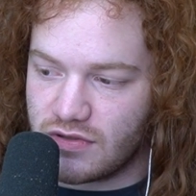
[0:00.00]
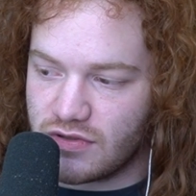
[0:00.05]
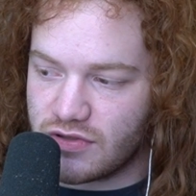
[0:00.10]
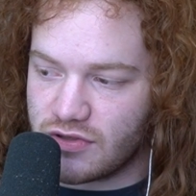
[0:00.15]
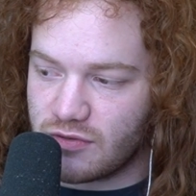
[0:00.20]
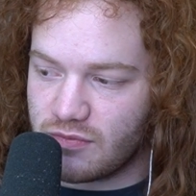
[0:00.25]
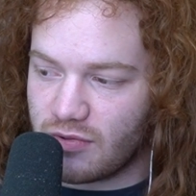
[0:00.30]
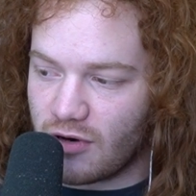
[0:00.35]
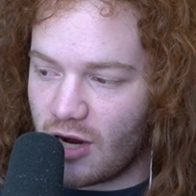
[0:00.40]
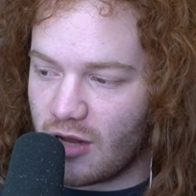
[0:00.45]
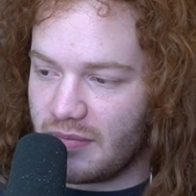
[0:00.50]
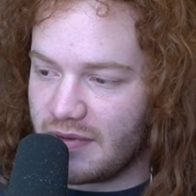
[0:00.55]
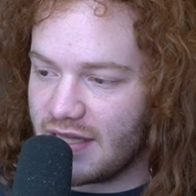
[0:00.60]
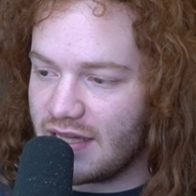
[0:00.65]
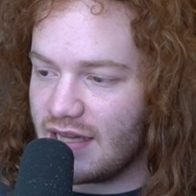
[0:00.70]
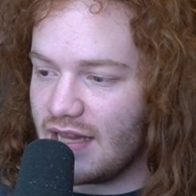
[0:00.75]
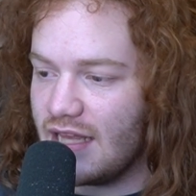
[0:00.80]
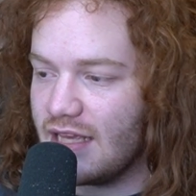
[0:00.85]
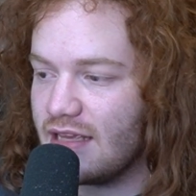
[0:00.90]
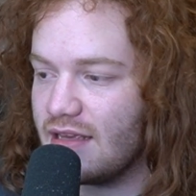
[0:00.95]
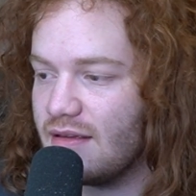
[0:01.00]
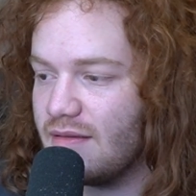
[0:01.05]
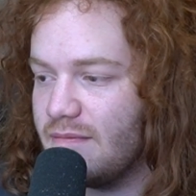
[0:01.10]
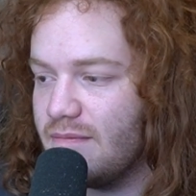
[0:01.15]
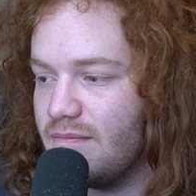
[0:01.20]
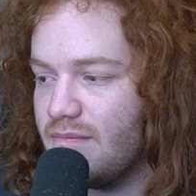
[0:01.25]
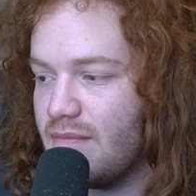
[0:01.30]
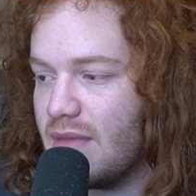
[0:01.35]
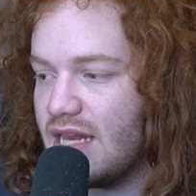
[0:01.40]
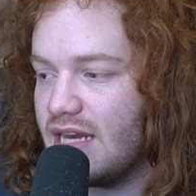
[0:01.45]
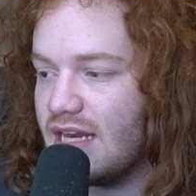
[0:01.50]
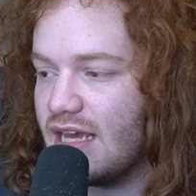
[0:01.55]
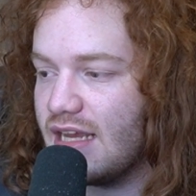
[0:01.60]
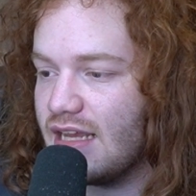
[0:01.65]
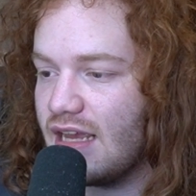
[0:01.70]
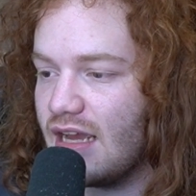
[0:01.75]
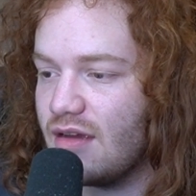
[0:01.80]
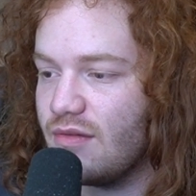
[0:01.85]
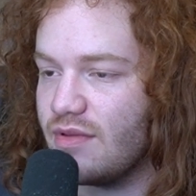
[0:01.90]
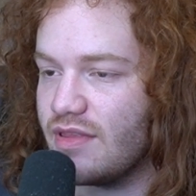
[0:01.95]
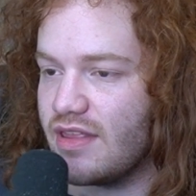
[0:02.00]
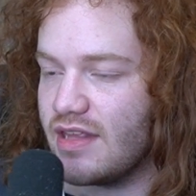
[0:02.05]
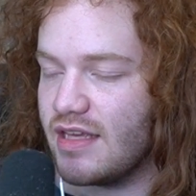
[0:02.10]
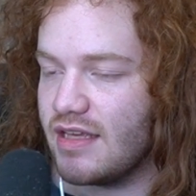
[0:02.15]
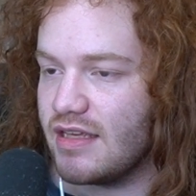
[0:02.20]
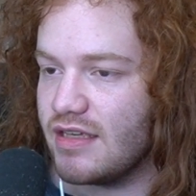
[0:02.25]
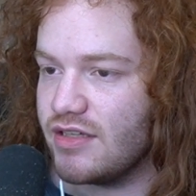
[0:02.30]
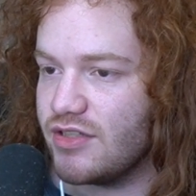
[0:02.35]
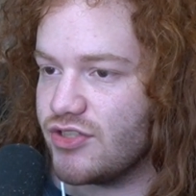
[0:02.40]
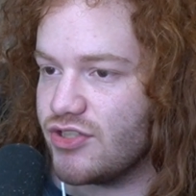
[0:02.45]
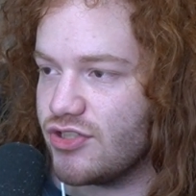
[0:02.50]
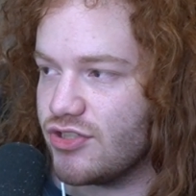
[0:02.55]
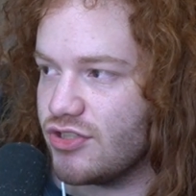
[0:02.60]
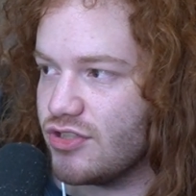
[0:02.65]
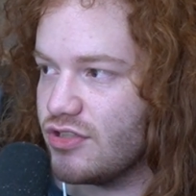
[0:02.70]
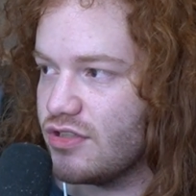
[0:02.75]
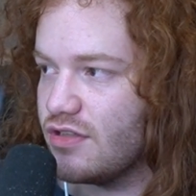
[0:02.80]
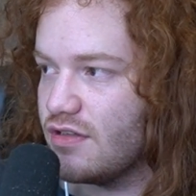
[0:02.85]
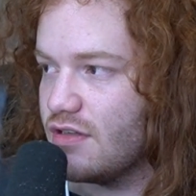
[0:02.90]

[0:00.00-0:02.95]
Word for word: So probably like midnight, I would think ish.